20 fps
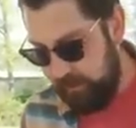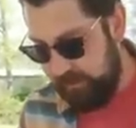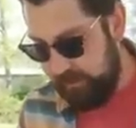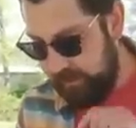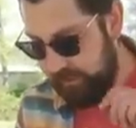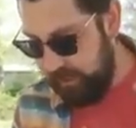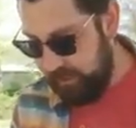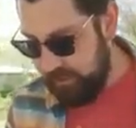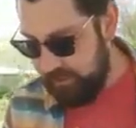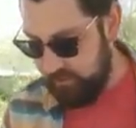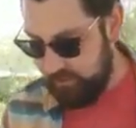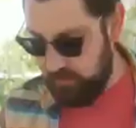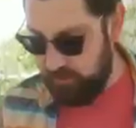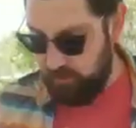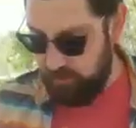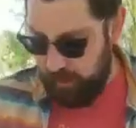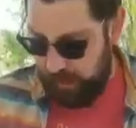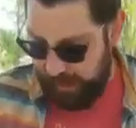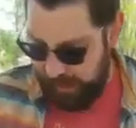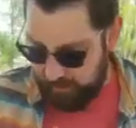6
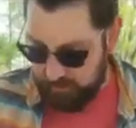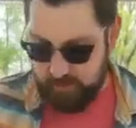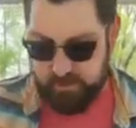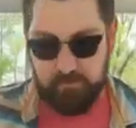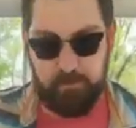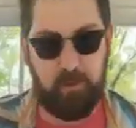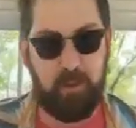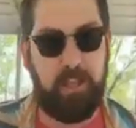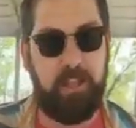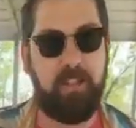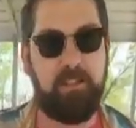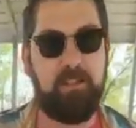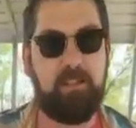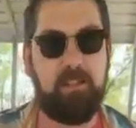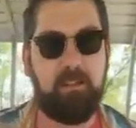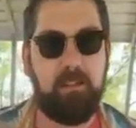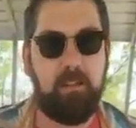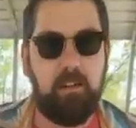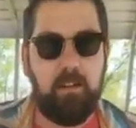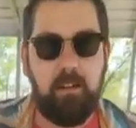new house
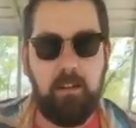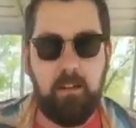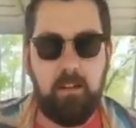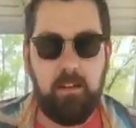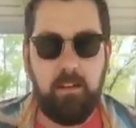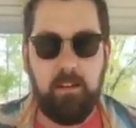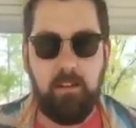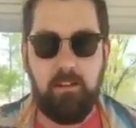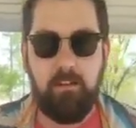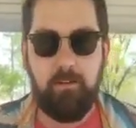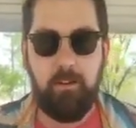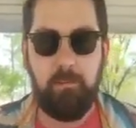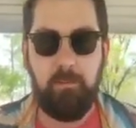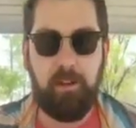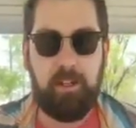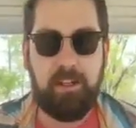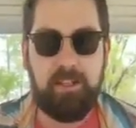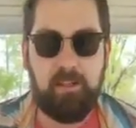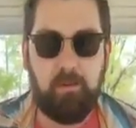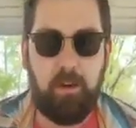plants from
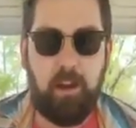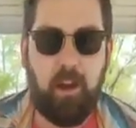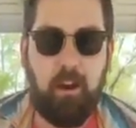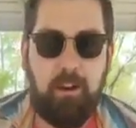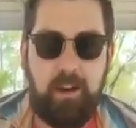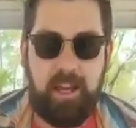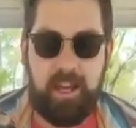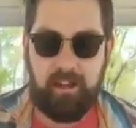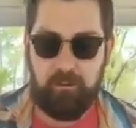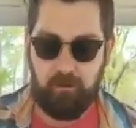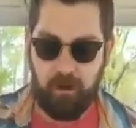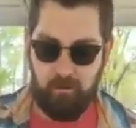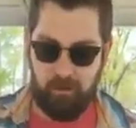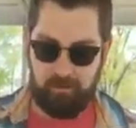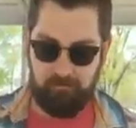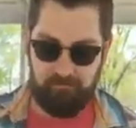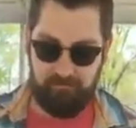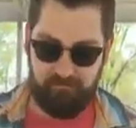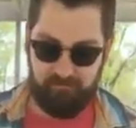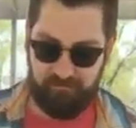plants that we already had growing.
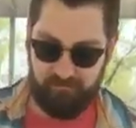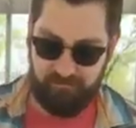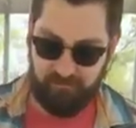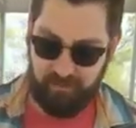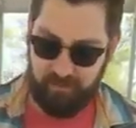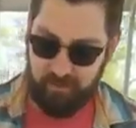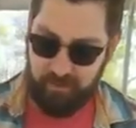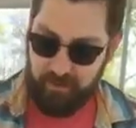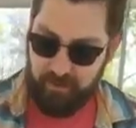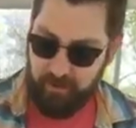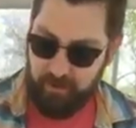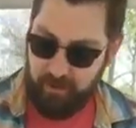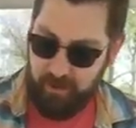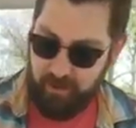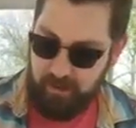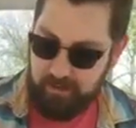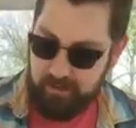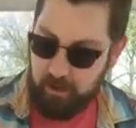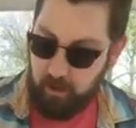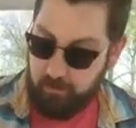
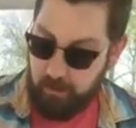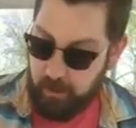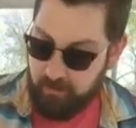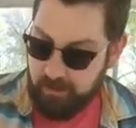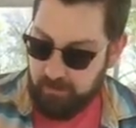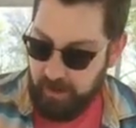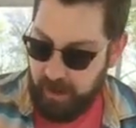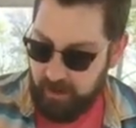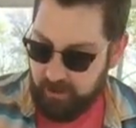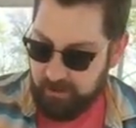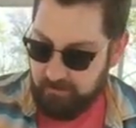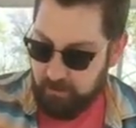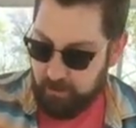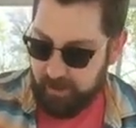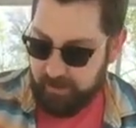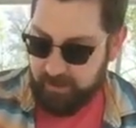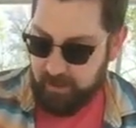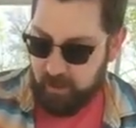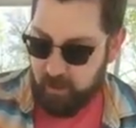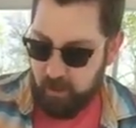So if you have some house
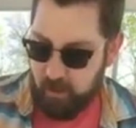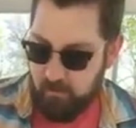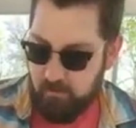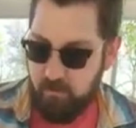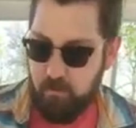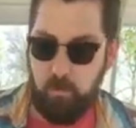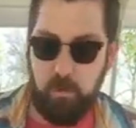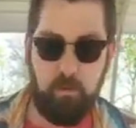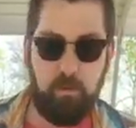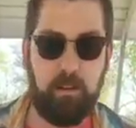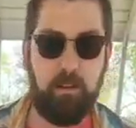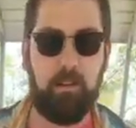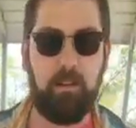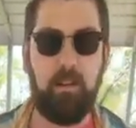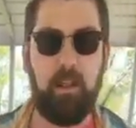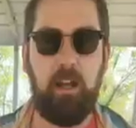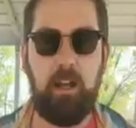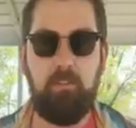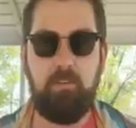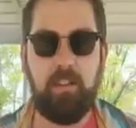plants at home, we would
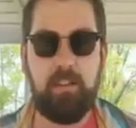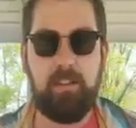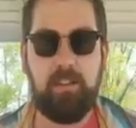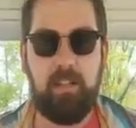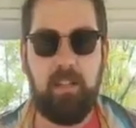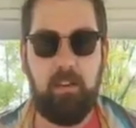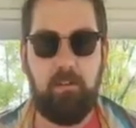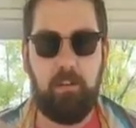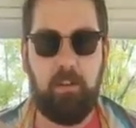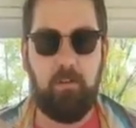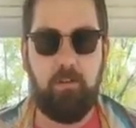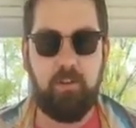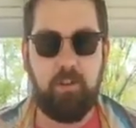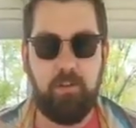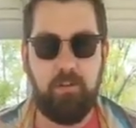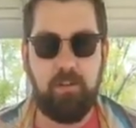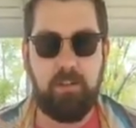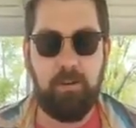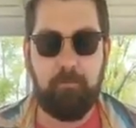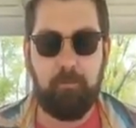love to see if you
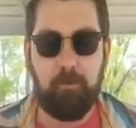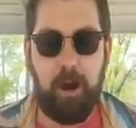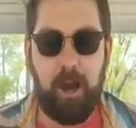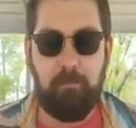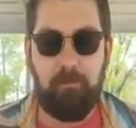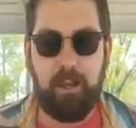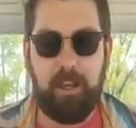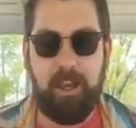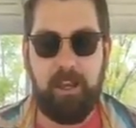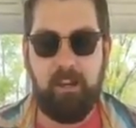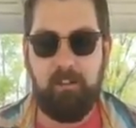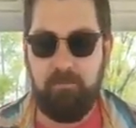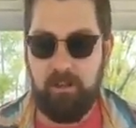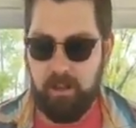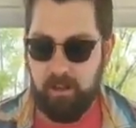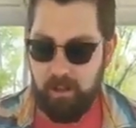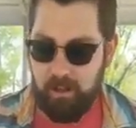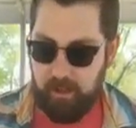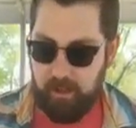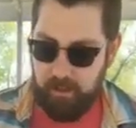choose to propagate them.
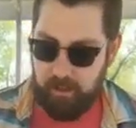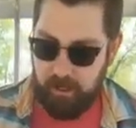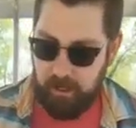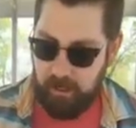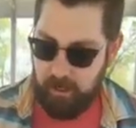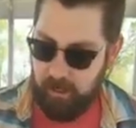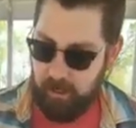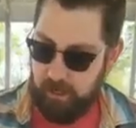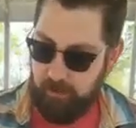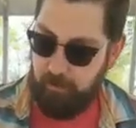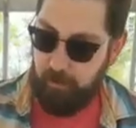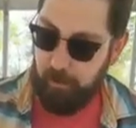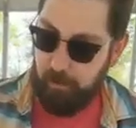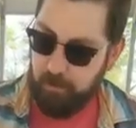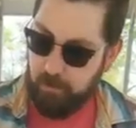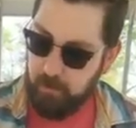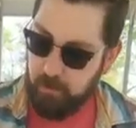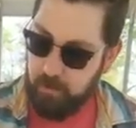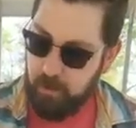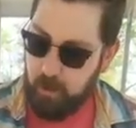If you
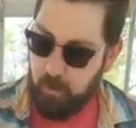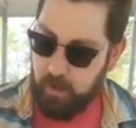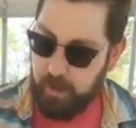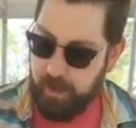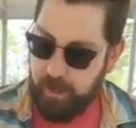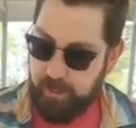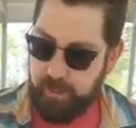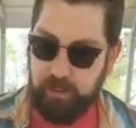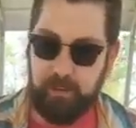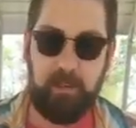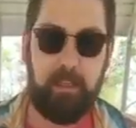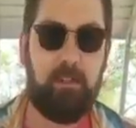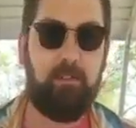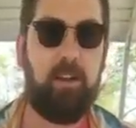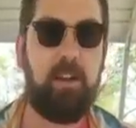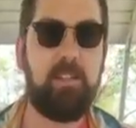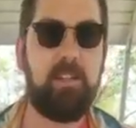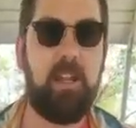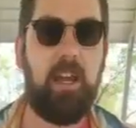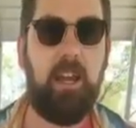do, go ahead and leave
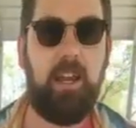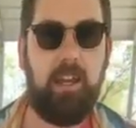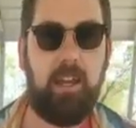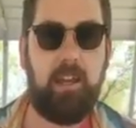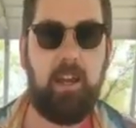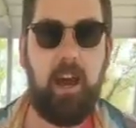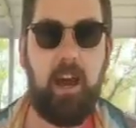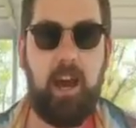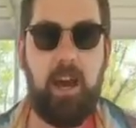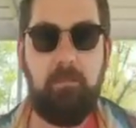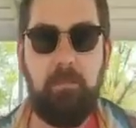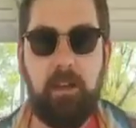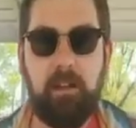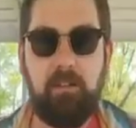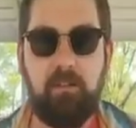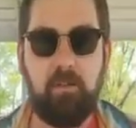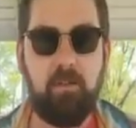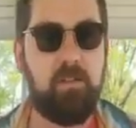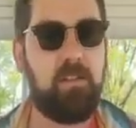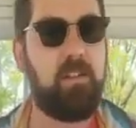us a
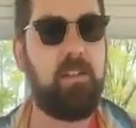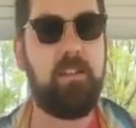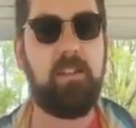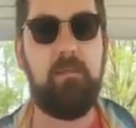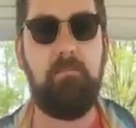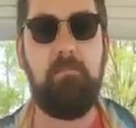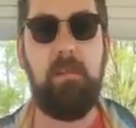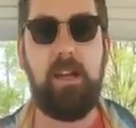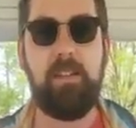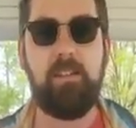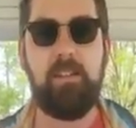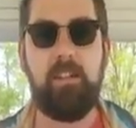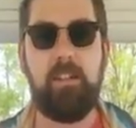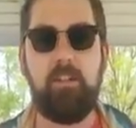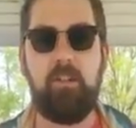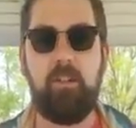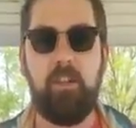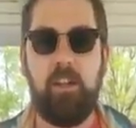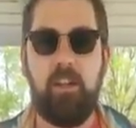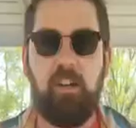comment or send us a
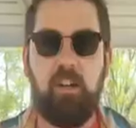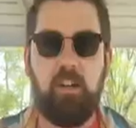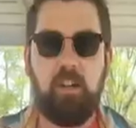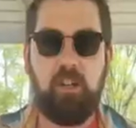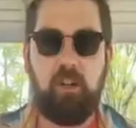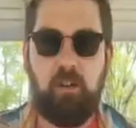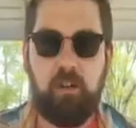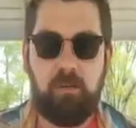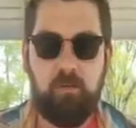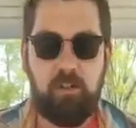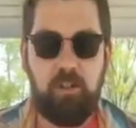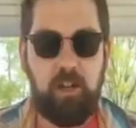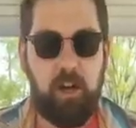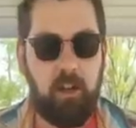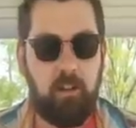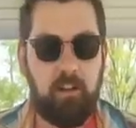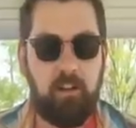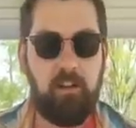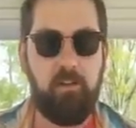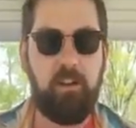message. Show us what
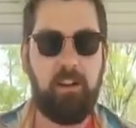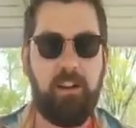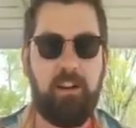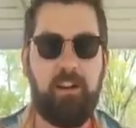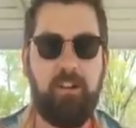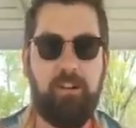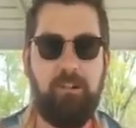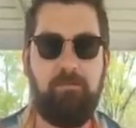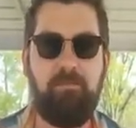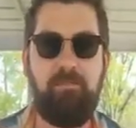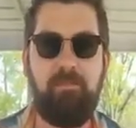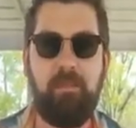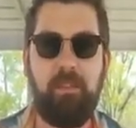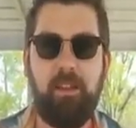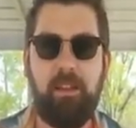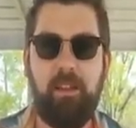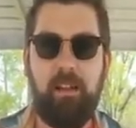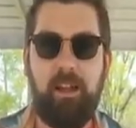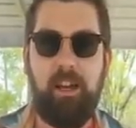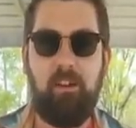y'all are doing at home,
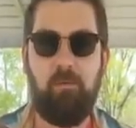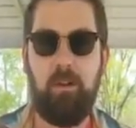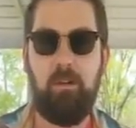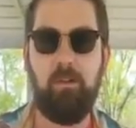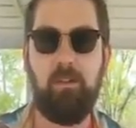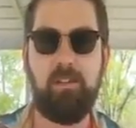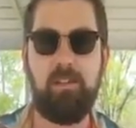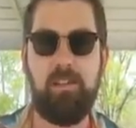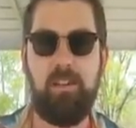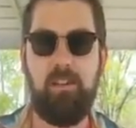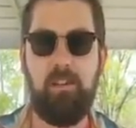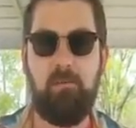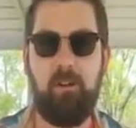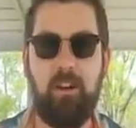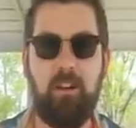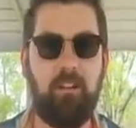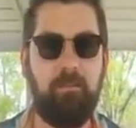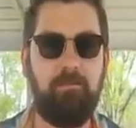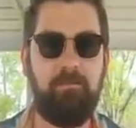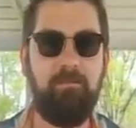and we will see you
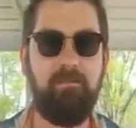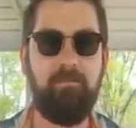tomorrow.